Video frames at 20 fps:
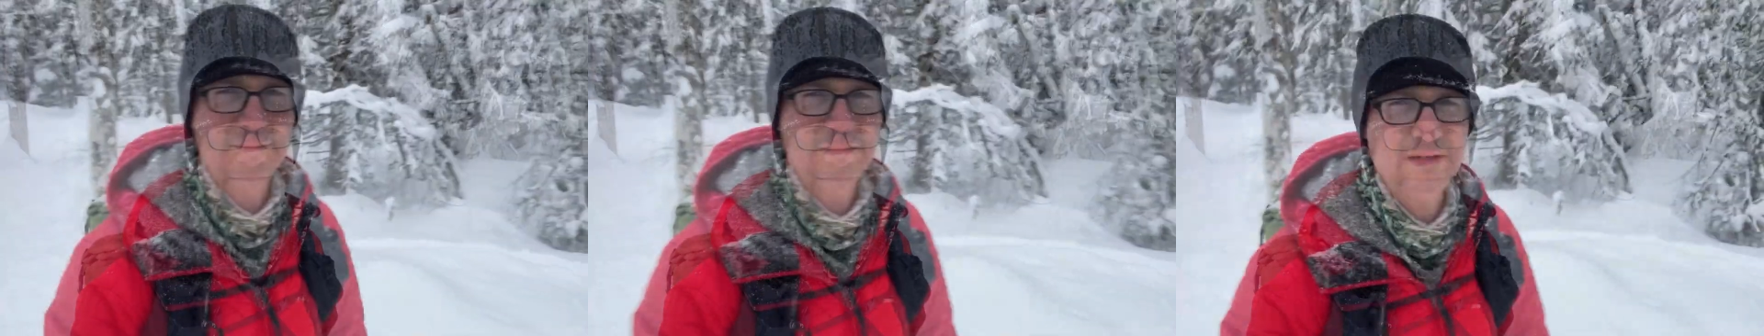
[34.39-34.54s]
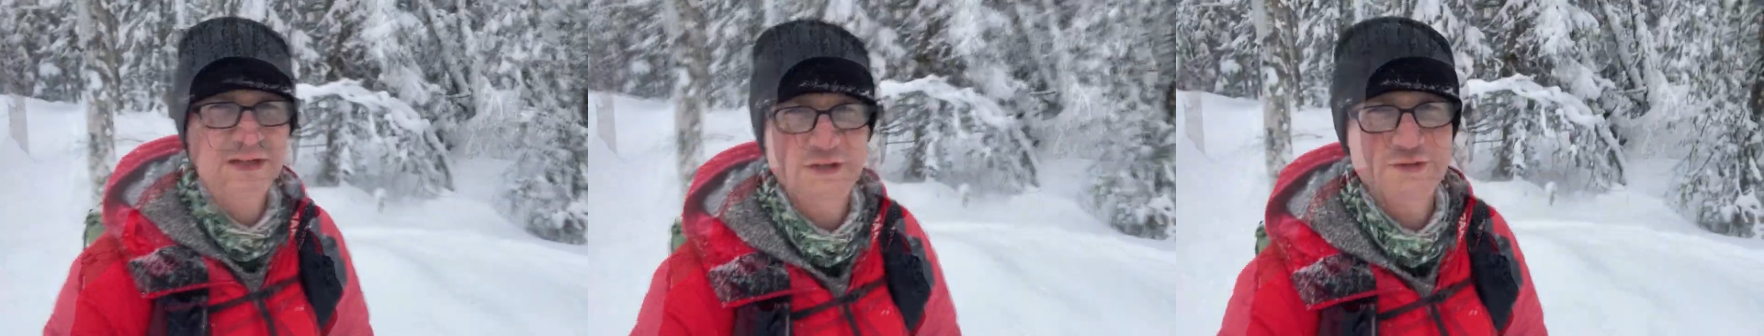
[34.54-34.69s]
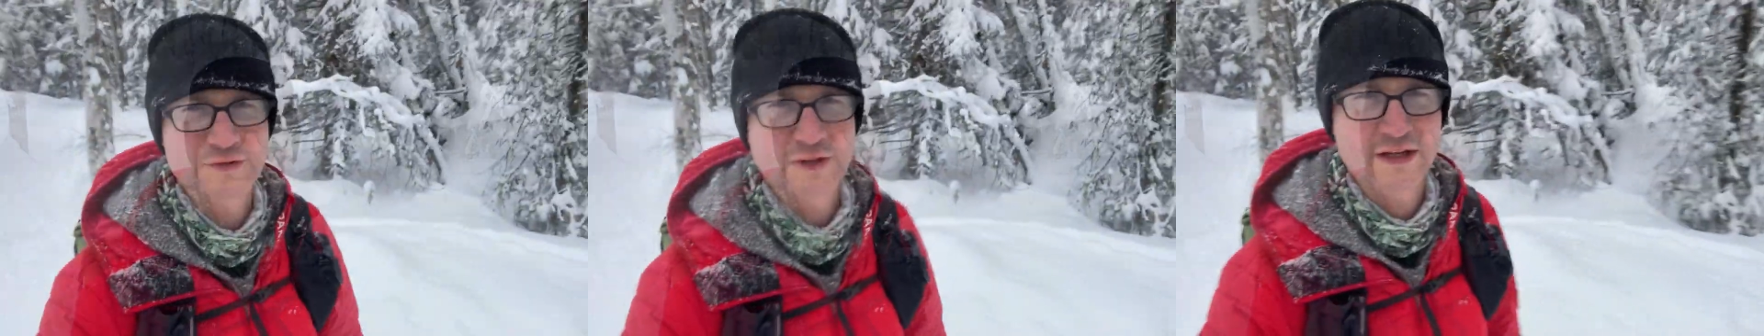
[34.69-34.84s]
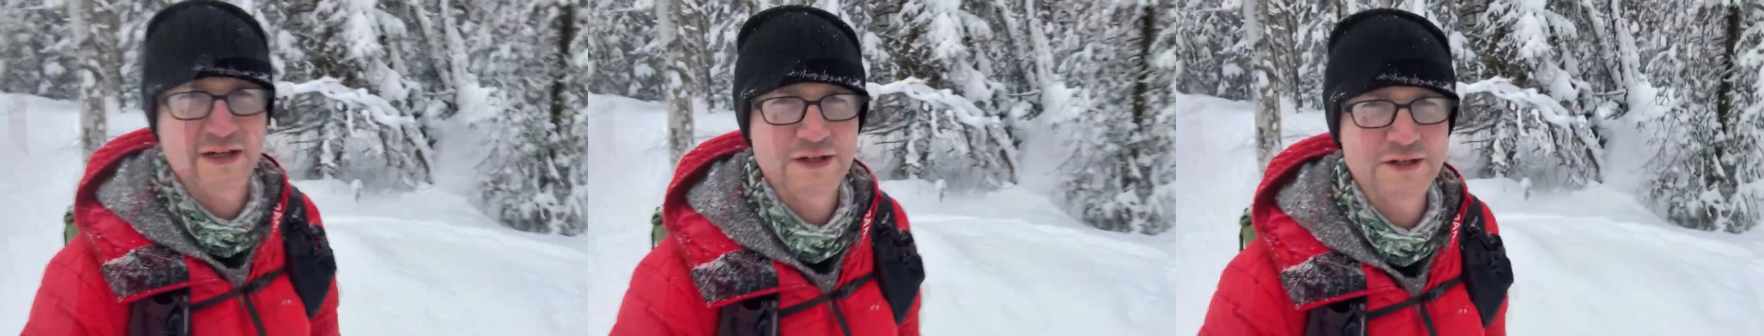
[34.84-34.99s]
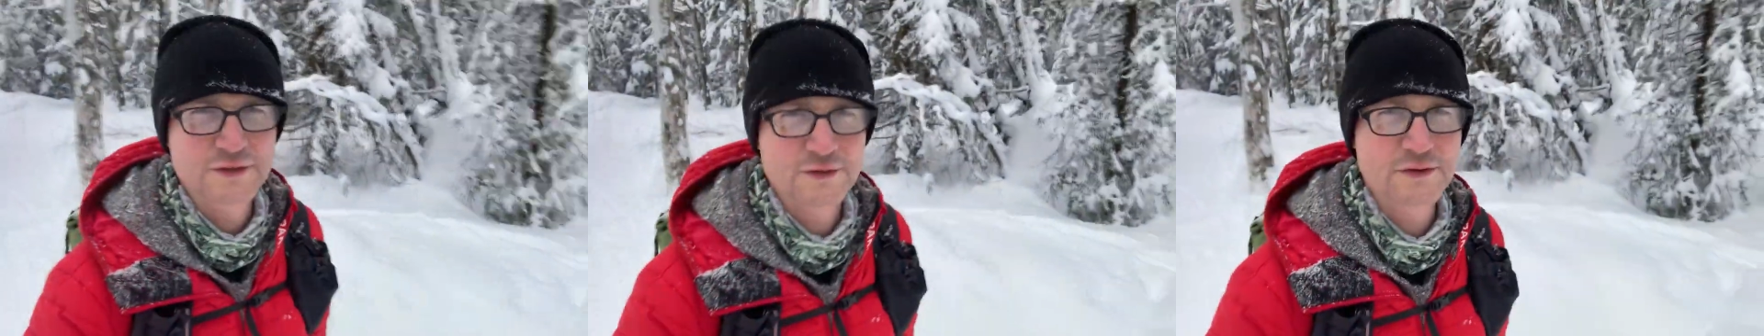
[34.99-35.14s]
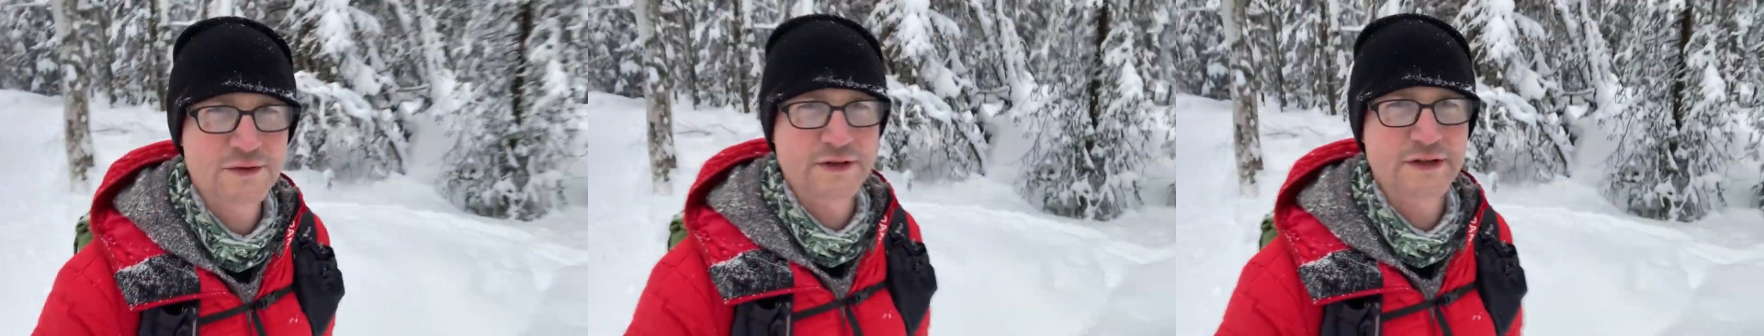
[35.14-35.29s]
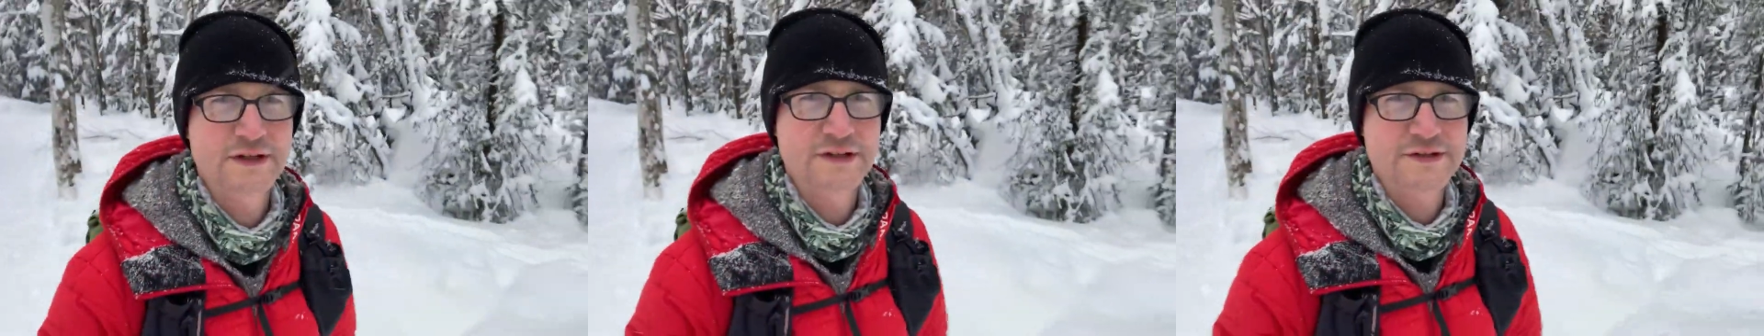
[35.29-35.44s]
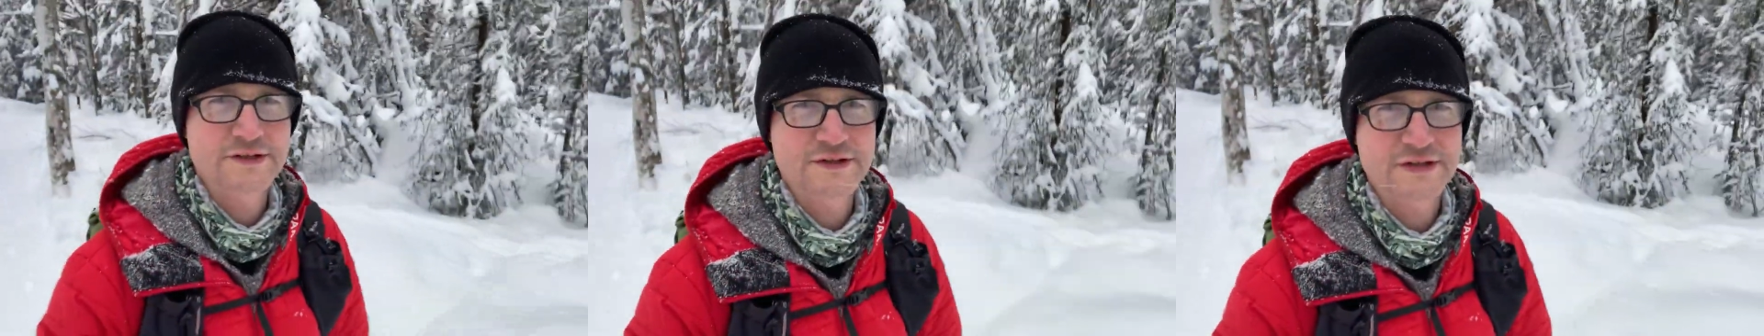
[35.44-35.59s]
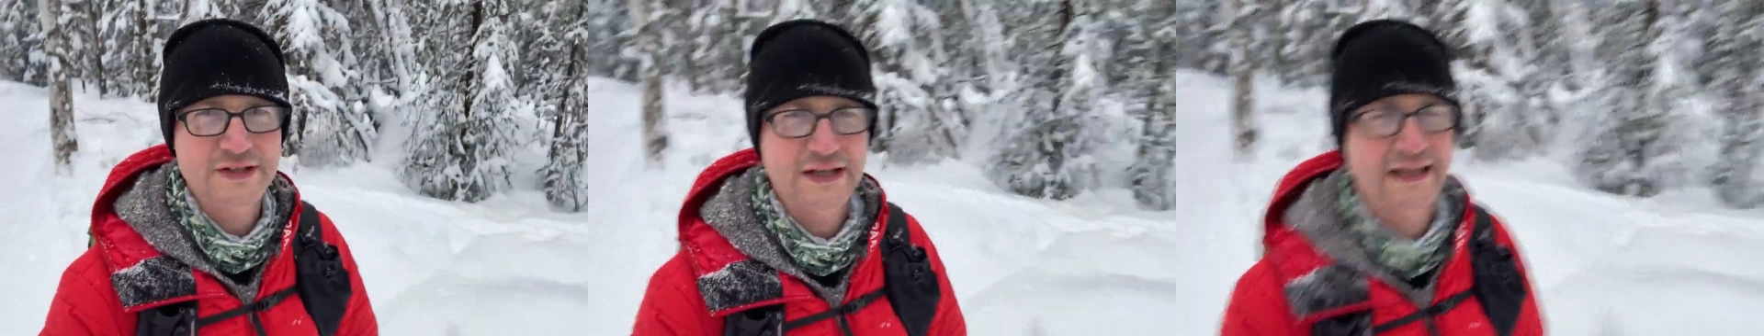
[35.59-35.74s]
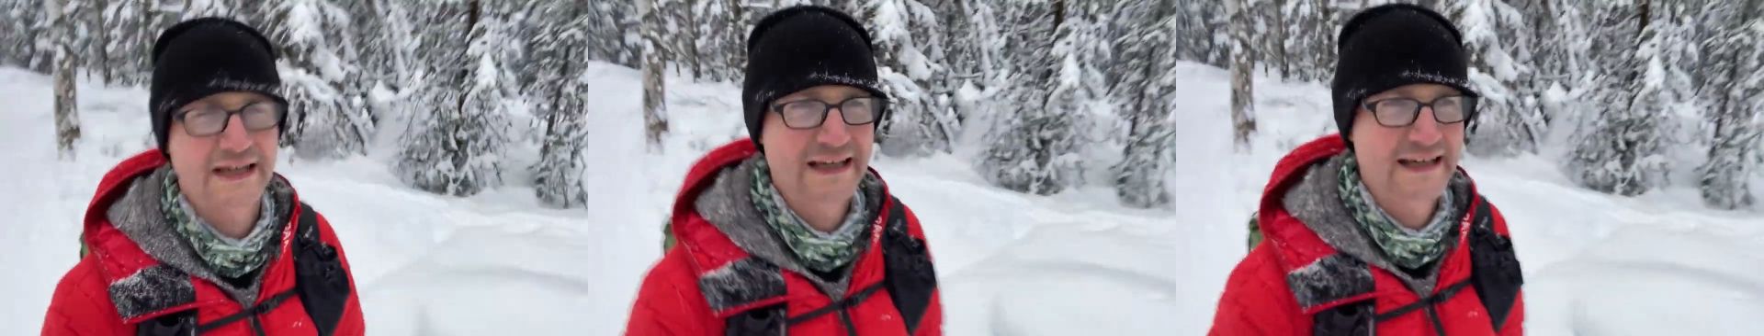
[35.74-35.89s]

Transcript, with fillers: going to try to do this